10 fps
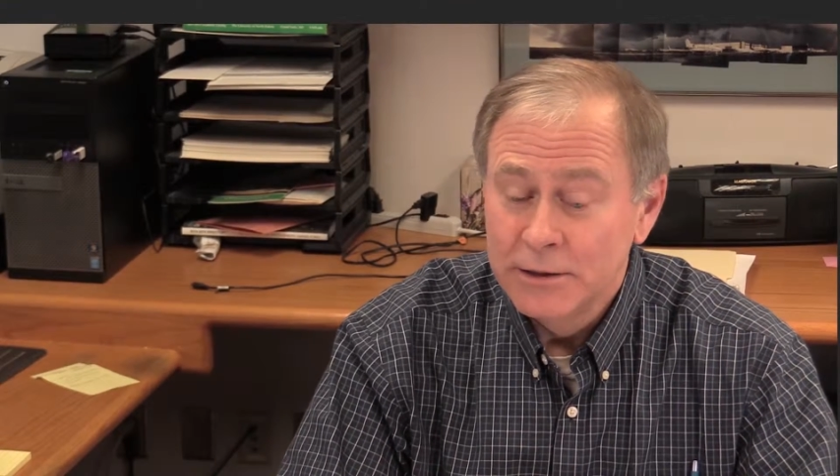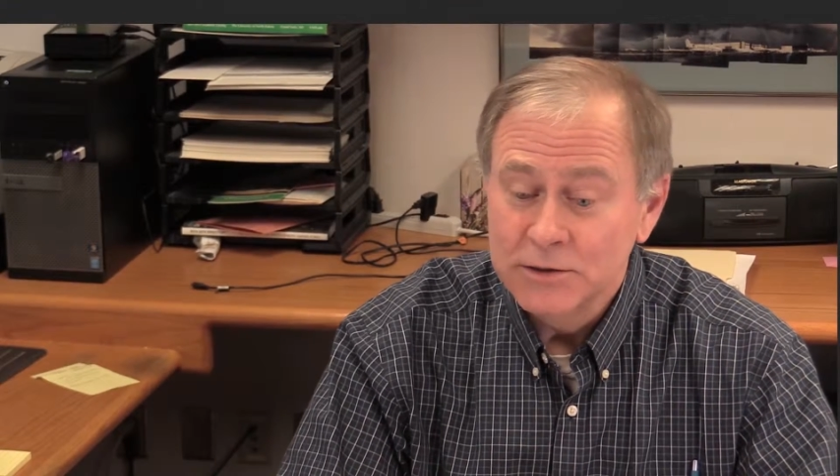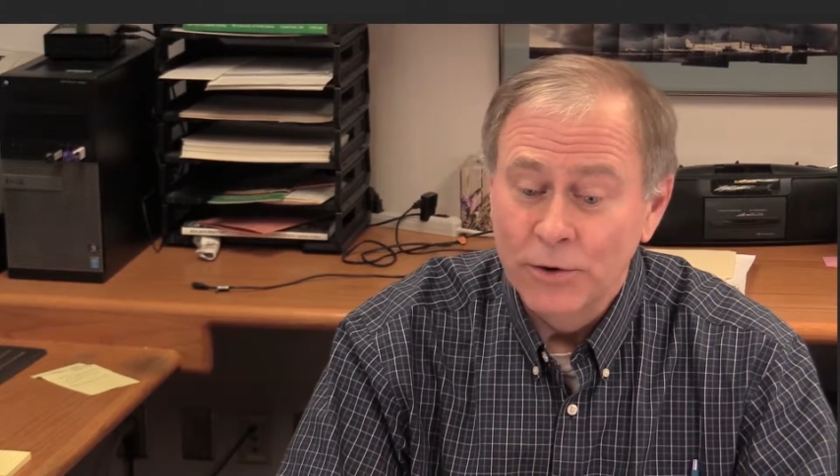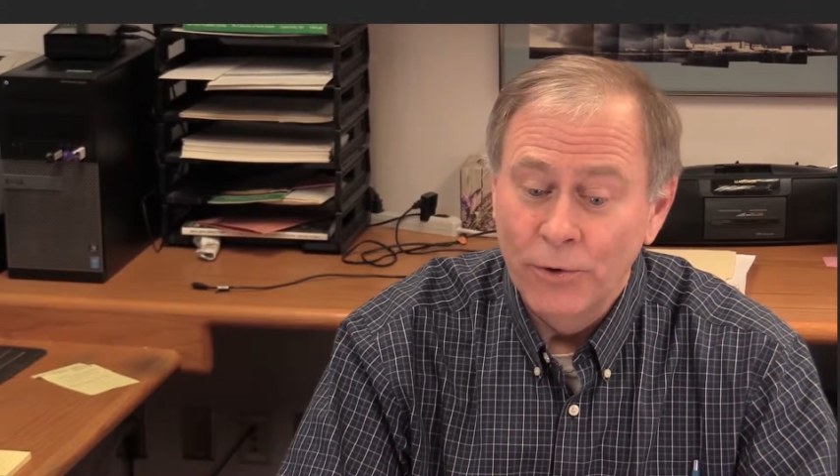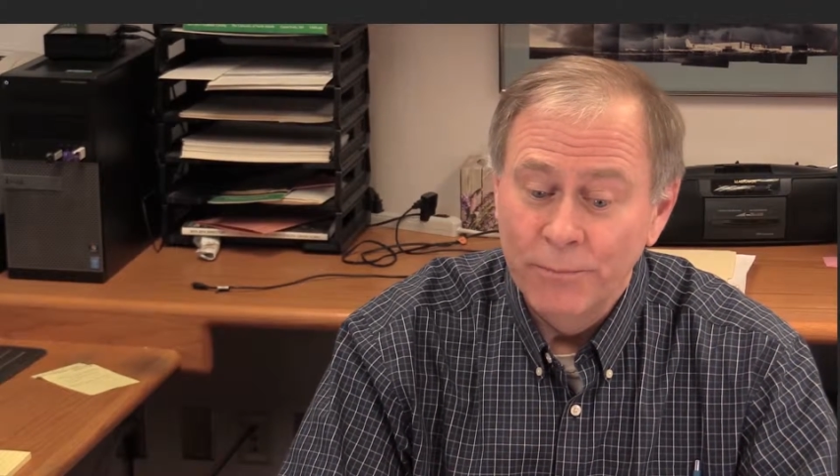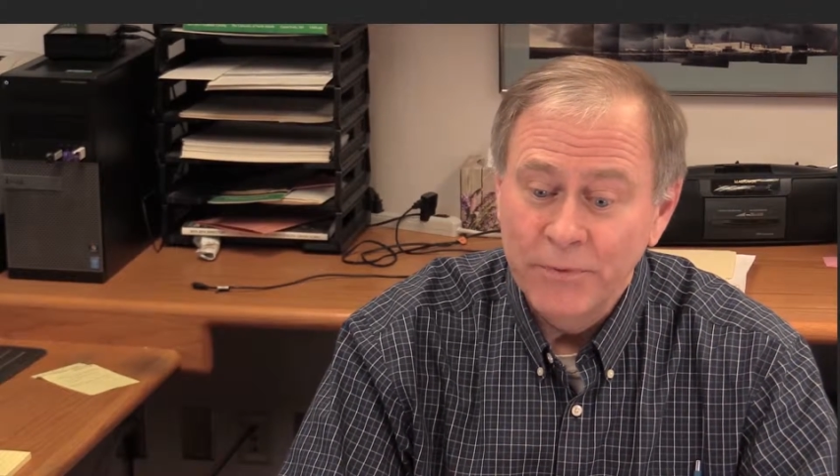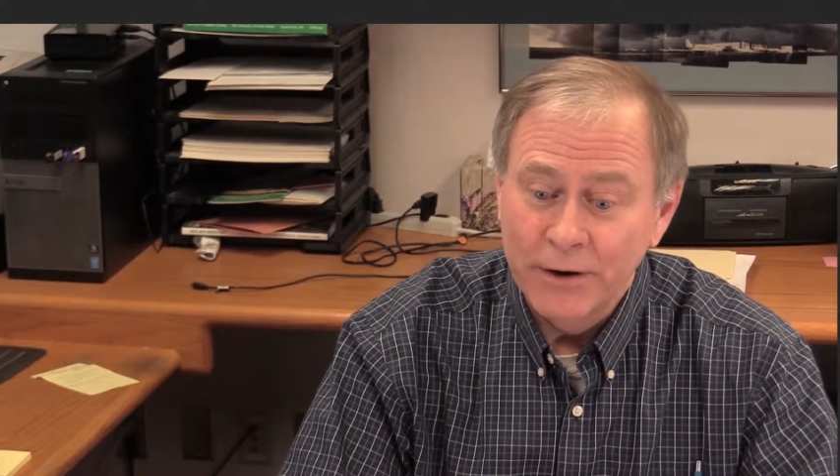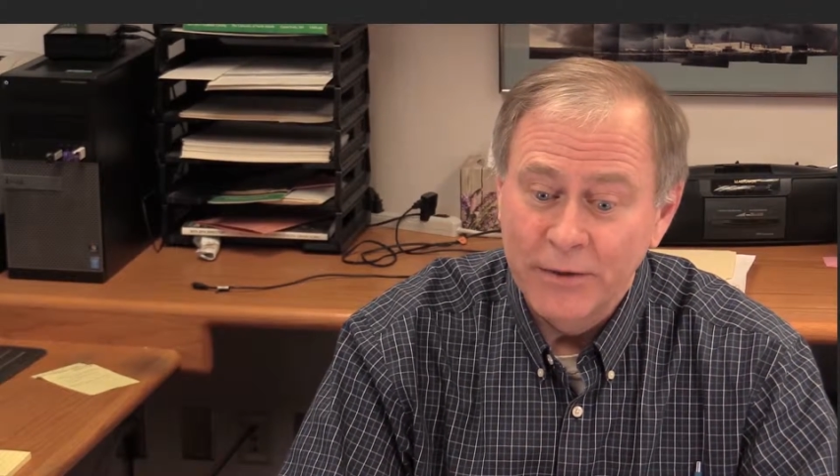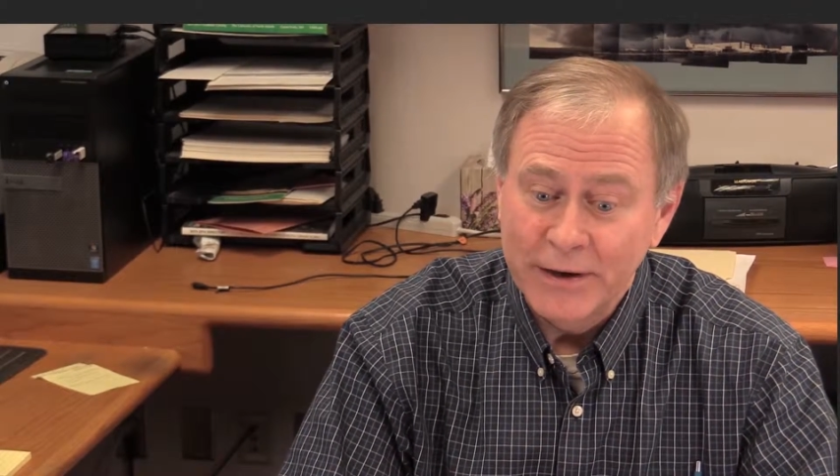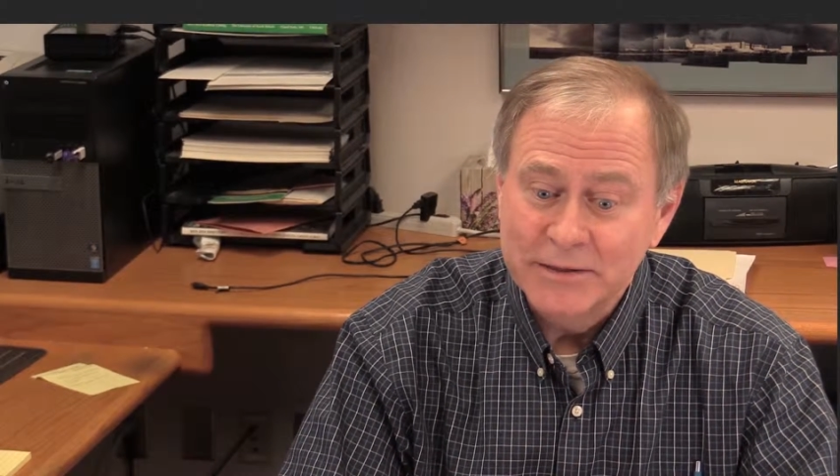So
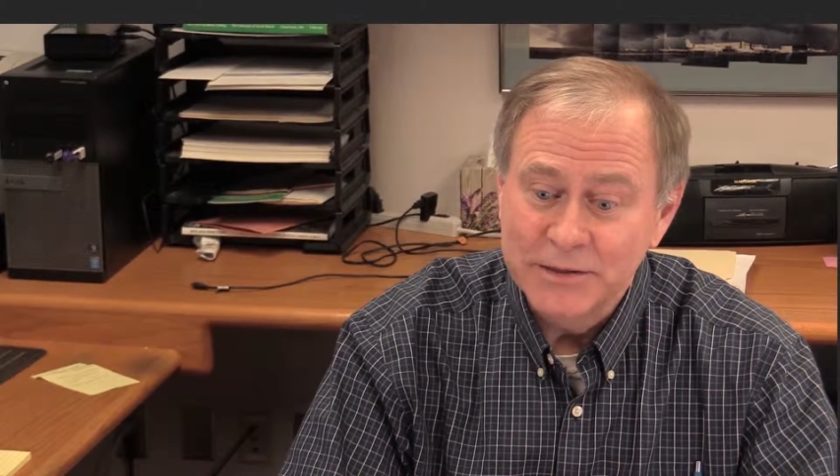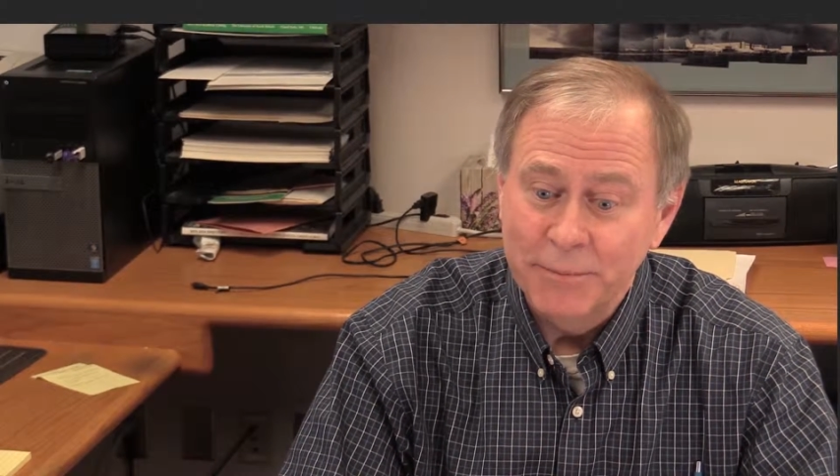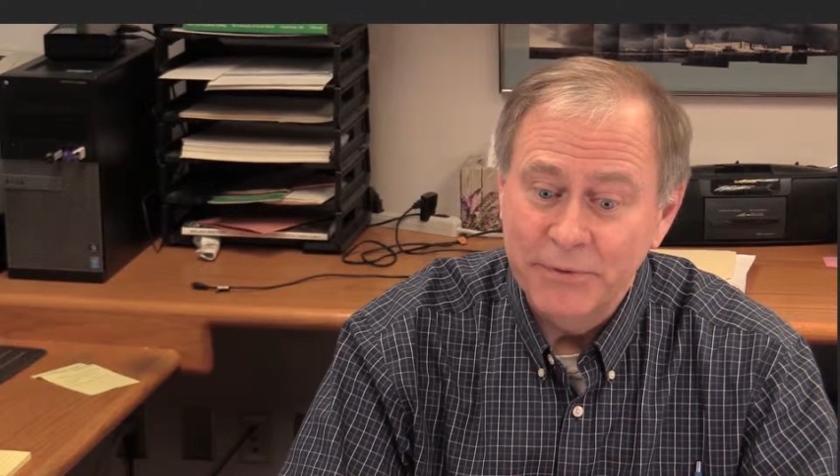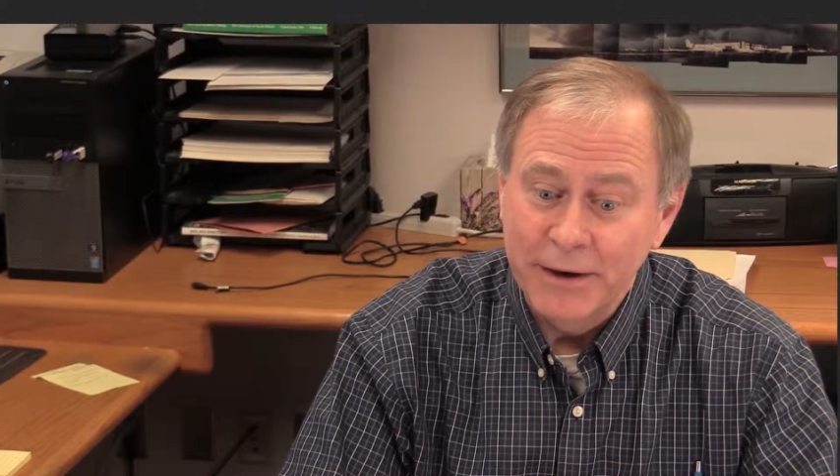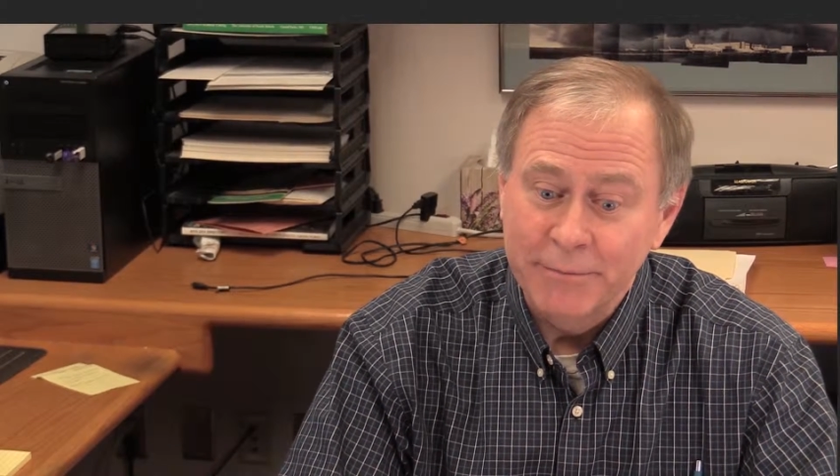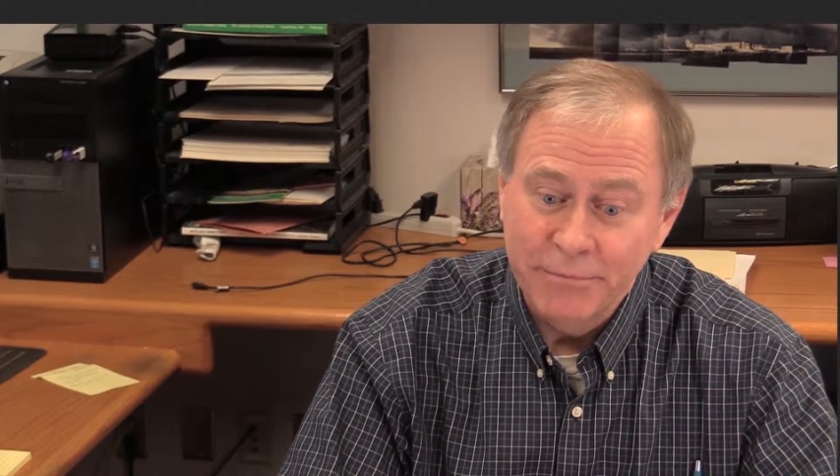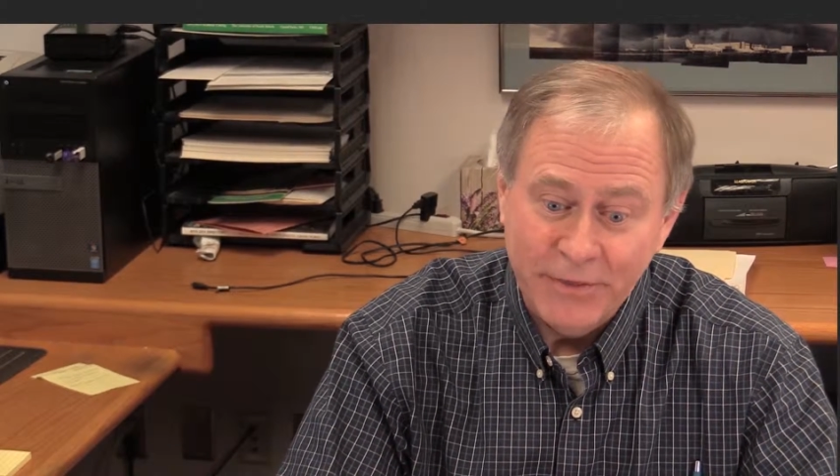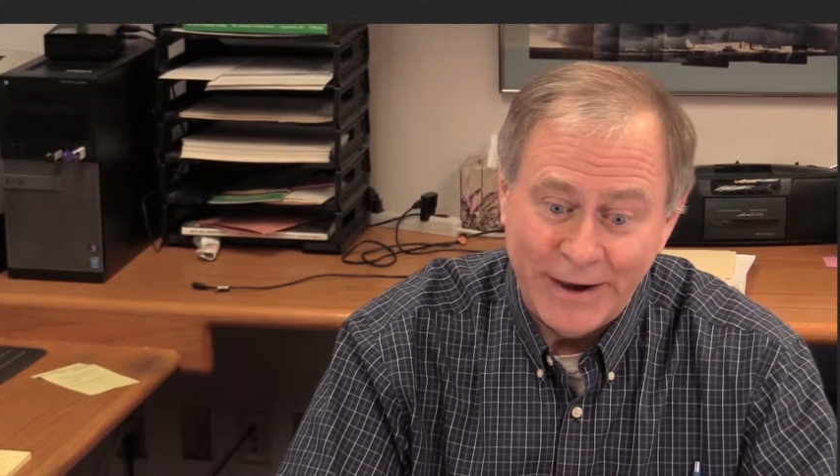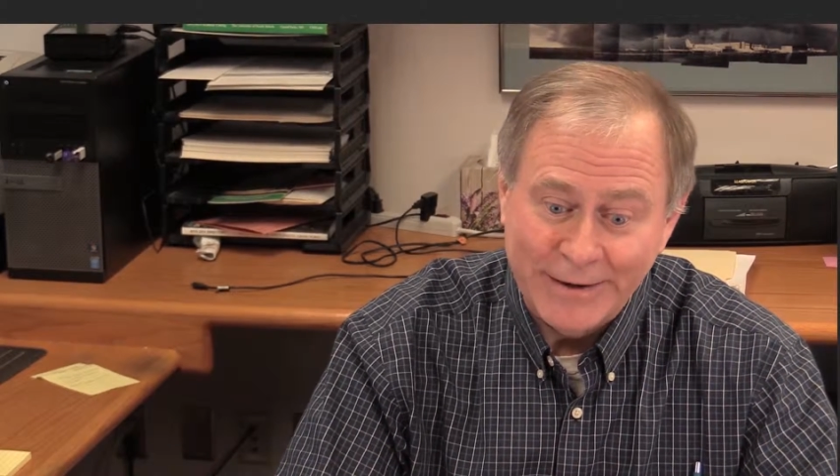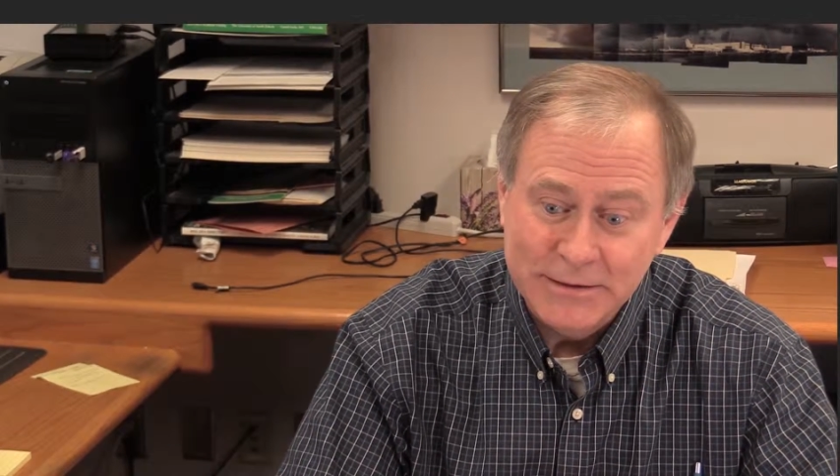that's something
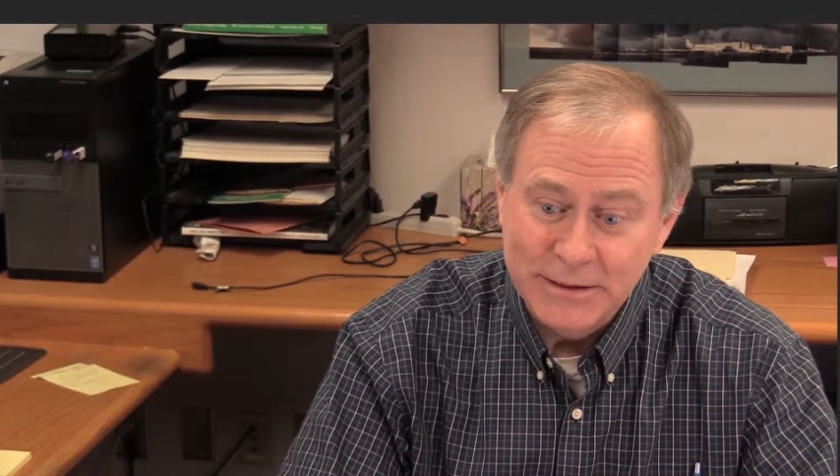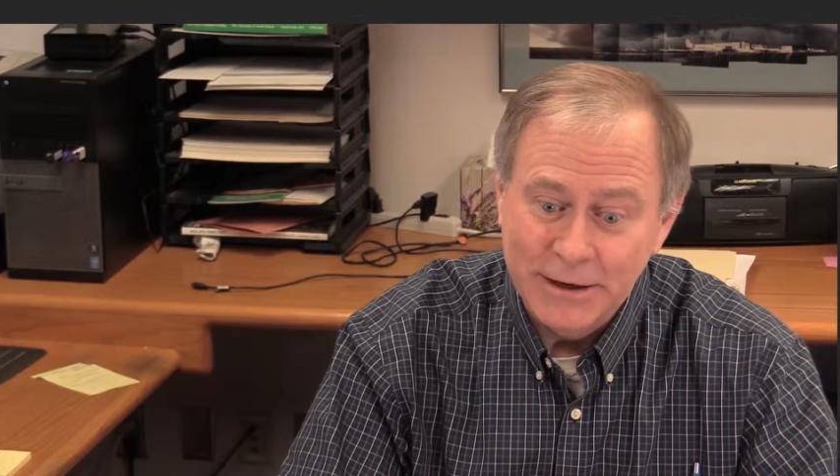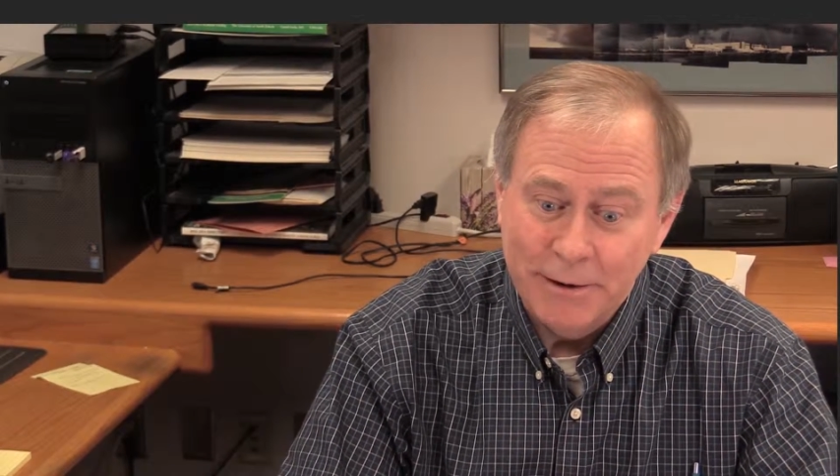that